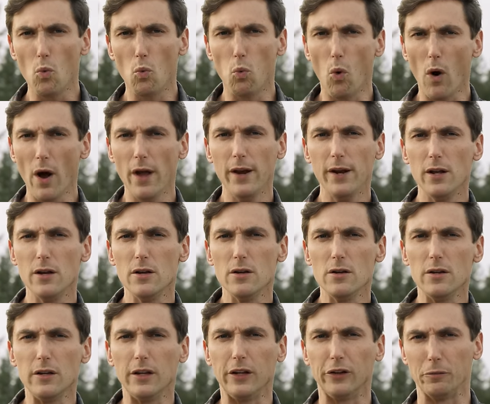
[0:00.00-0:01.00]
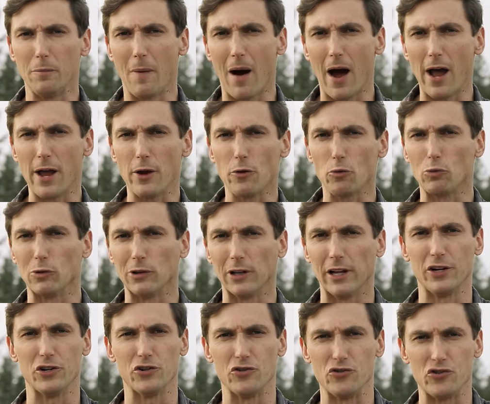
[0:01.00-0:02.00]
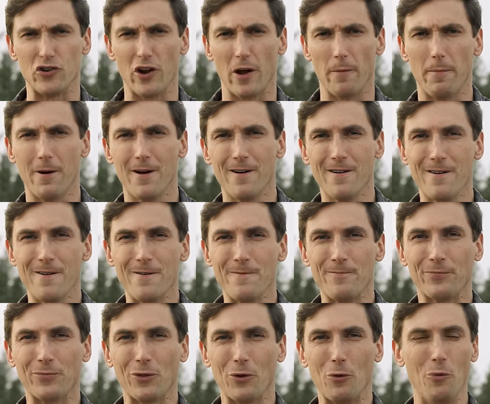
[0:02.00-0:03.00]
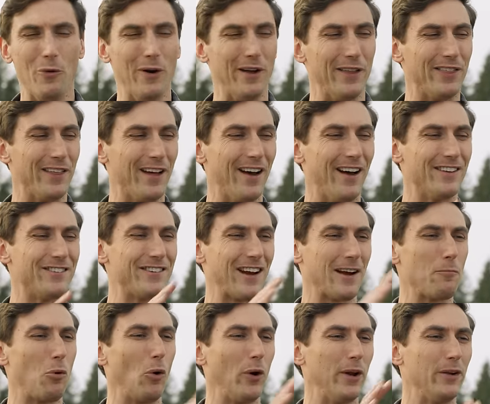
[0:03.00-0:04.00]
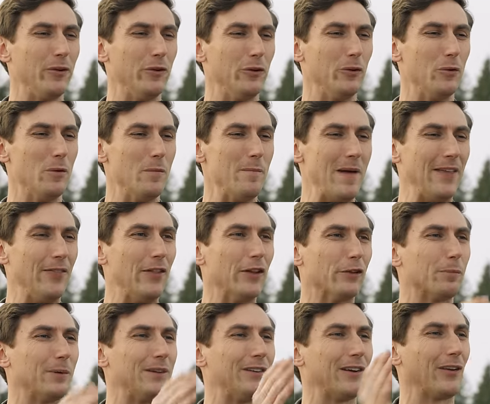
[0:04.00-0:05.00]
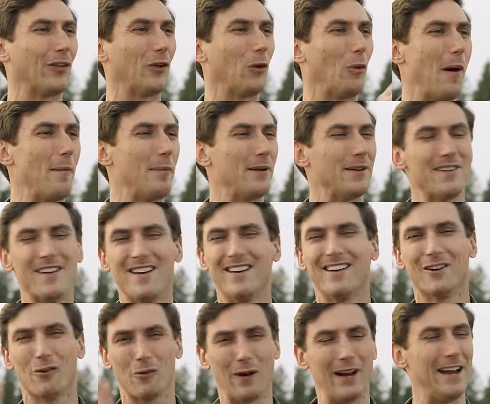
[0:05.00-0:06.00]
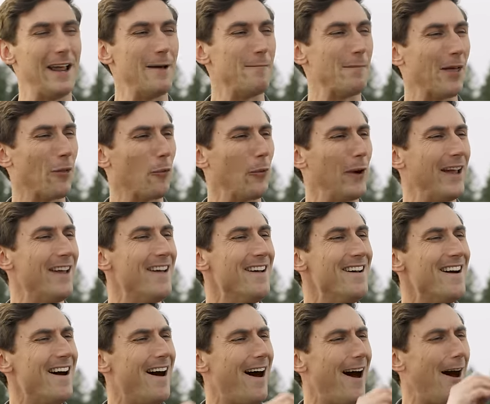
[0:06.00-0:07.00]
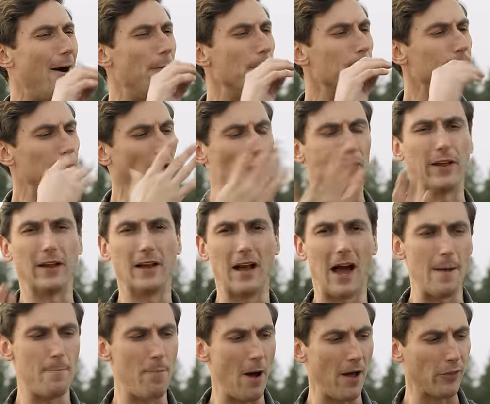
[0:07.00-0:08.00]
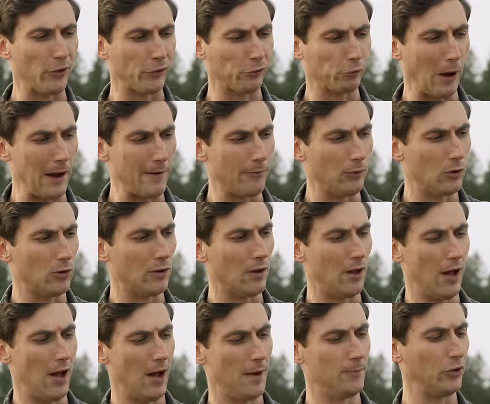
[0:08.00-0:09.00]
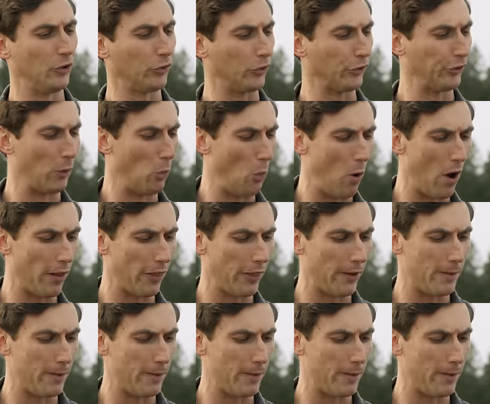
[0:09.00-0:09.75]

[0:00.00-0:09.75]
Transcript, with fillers: what is my relationship with uh, Czechpoint, who made this particular weapon? Great name, by the way. Um, nothing. I bought this rifle um, just because I wanted